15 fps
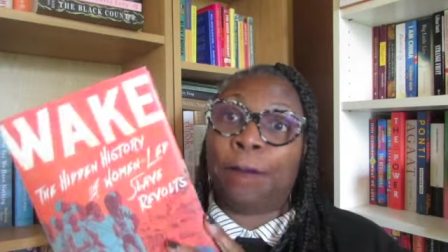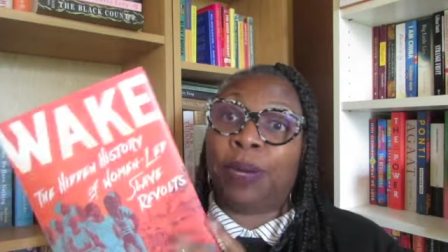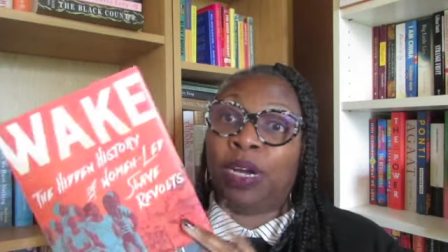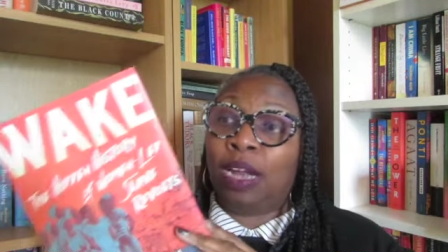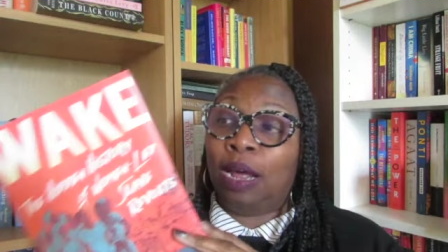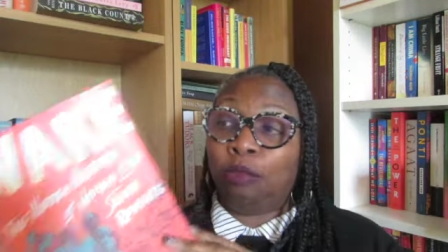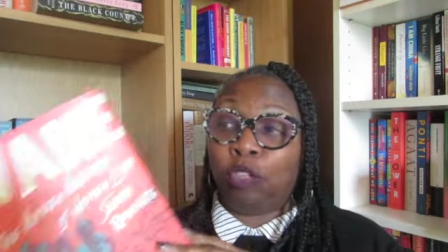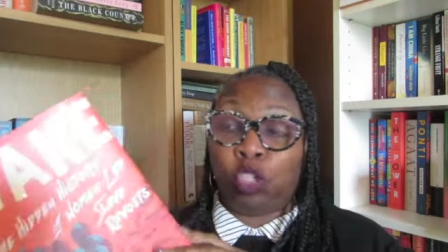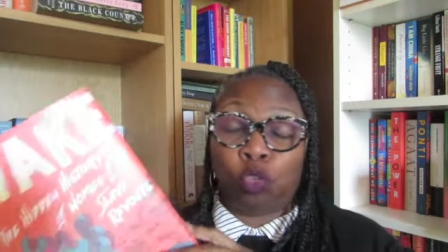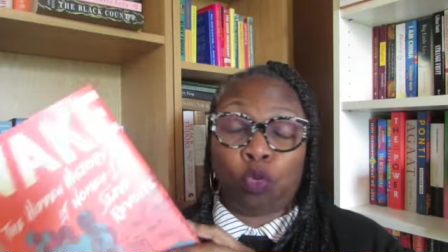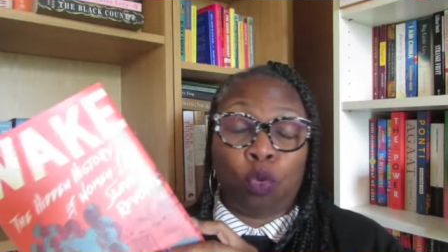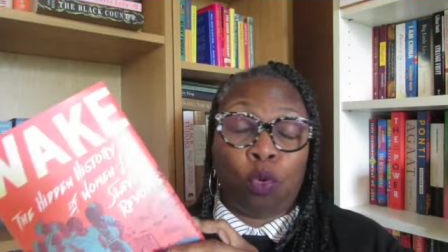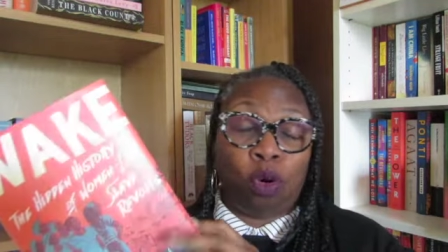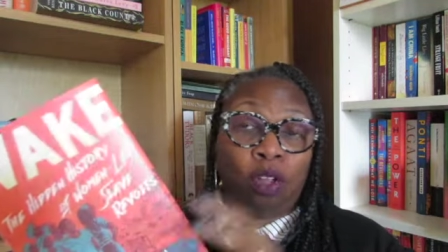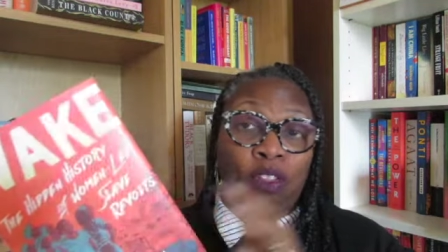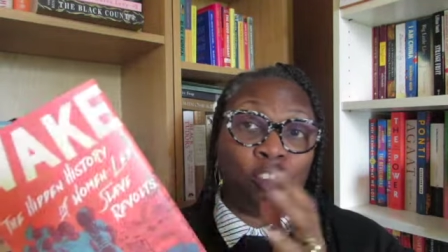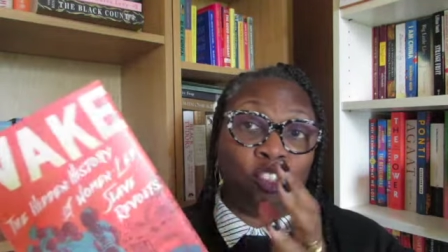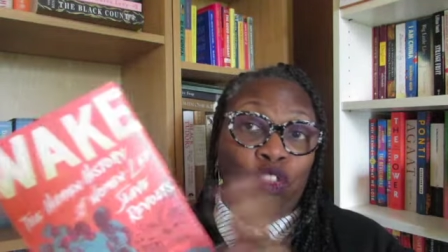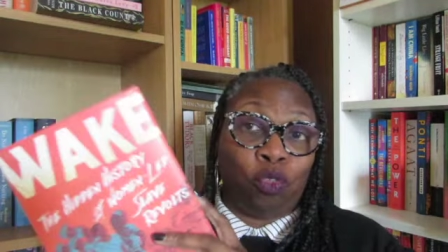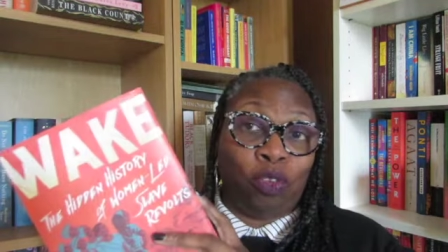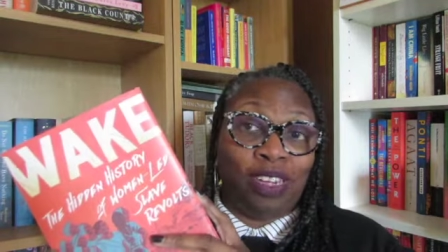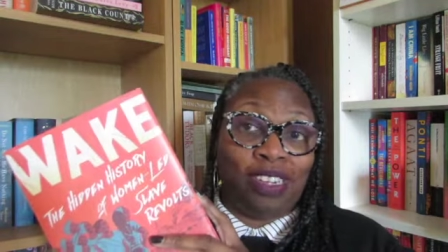but I'm sure the
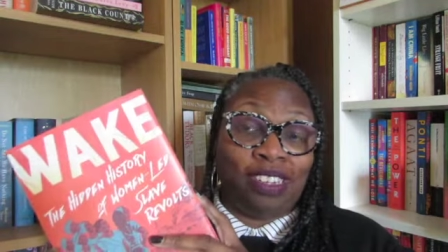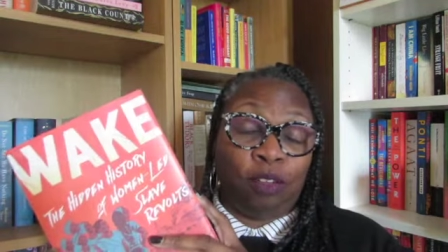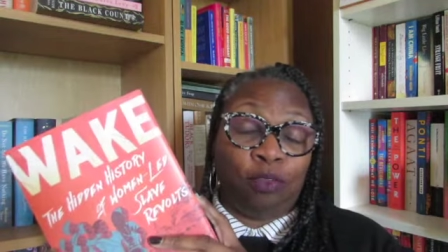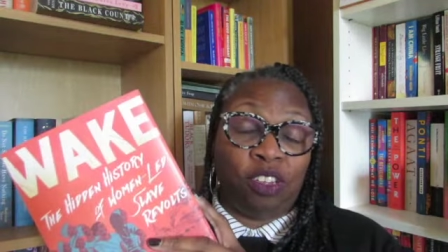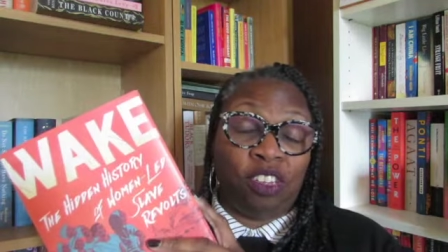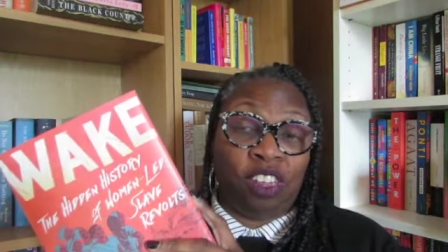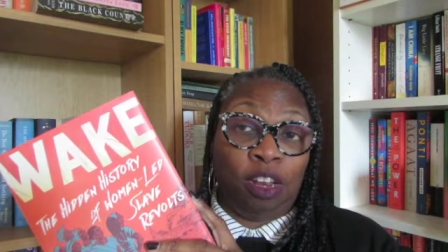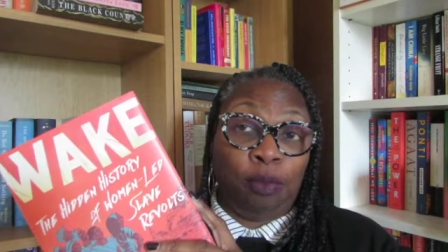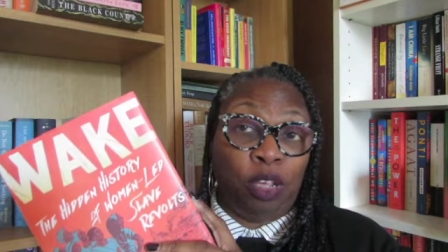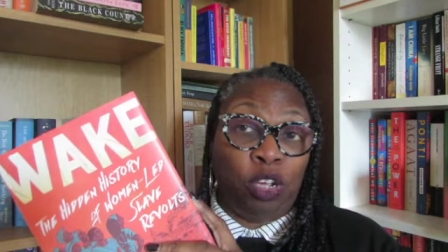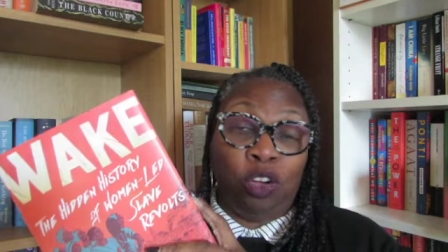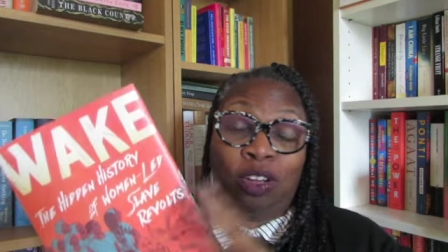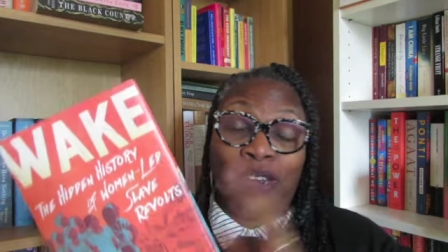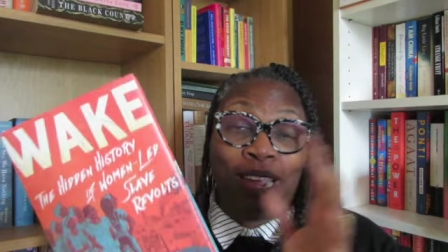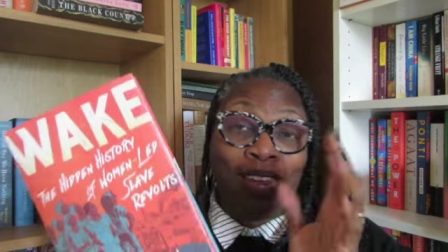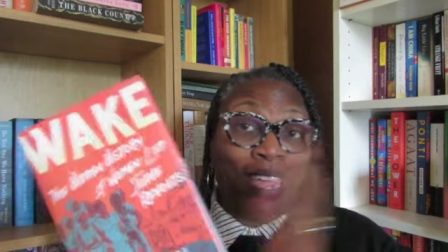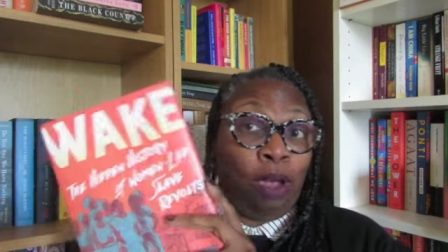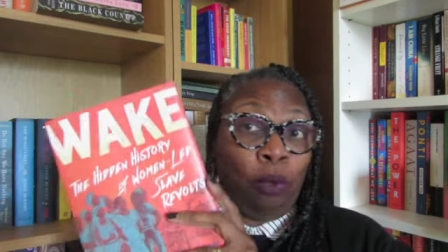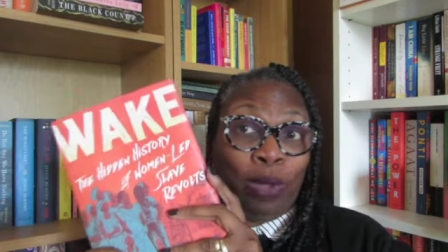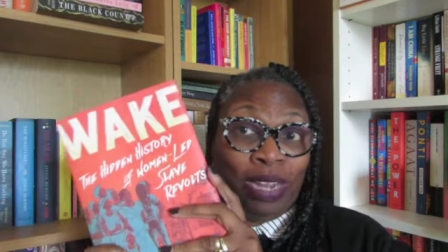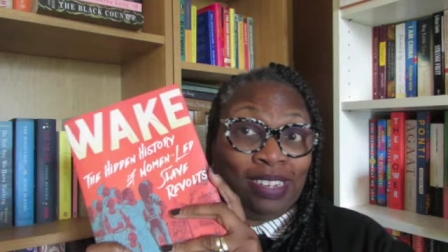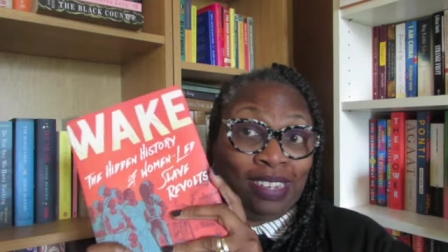story itself is going to be good. I
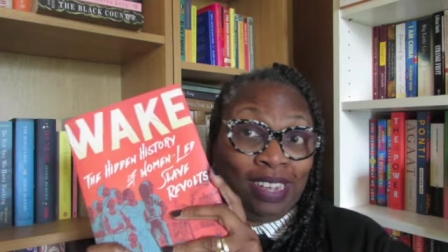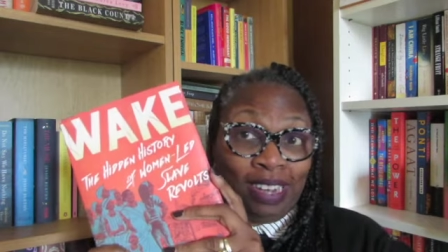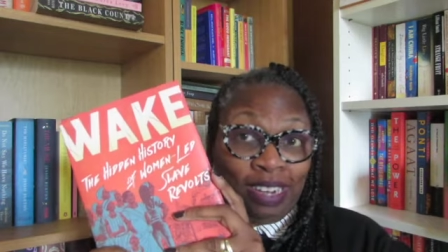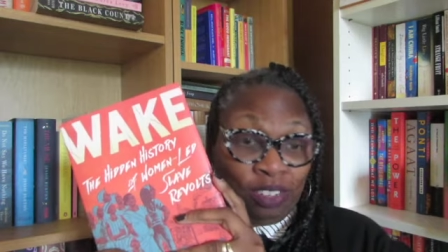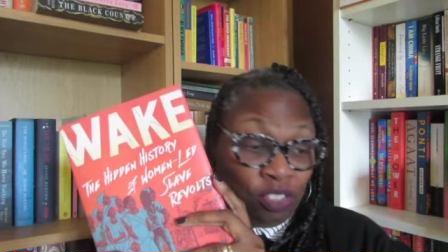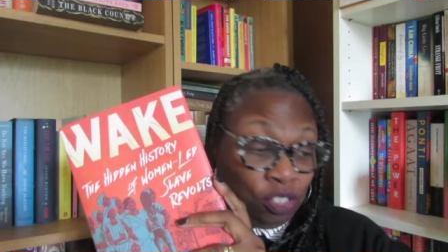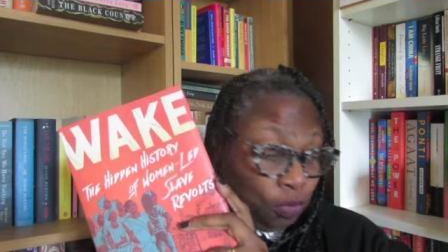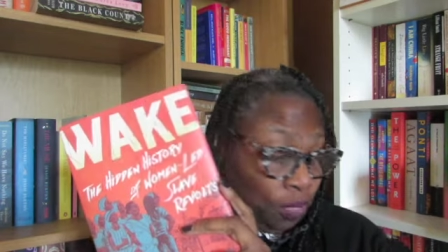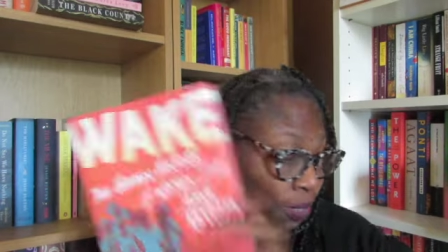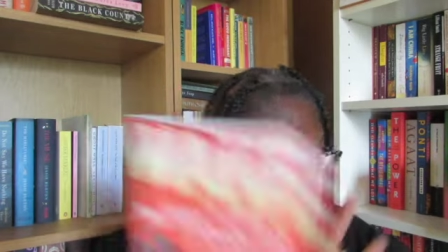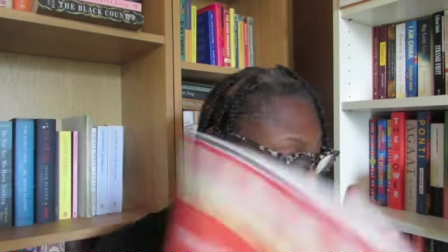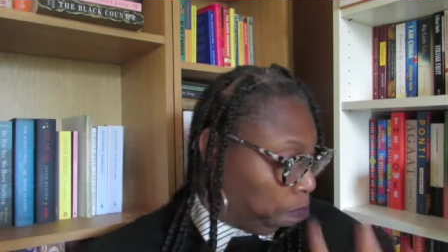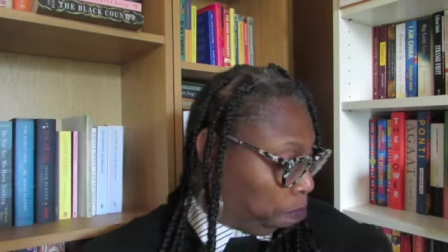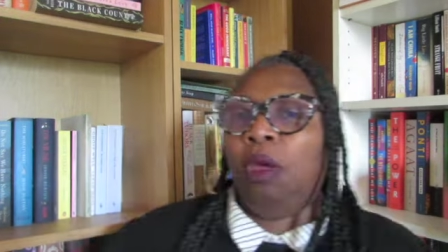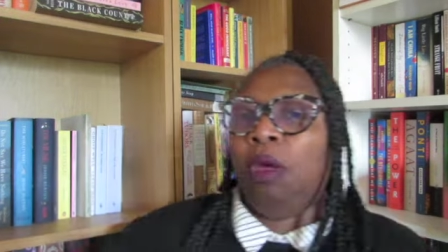can't wait to get into it.